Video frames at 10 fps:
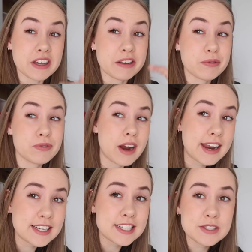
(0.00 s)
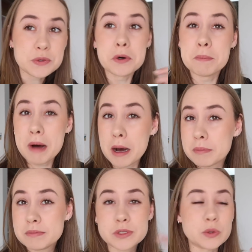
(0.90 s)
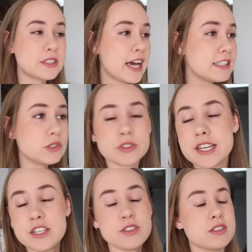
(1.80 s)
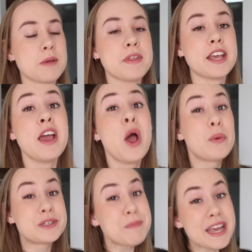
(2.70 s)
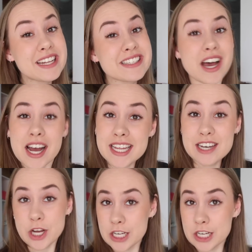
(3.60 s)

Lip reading: so like friends or mums or dads or teachers or something, which means I need to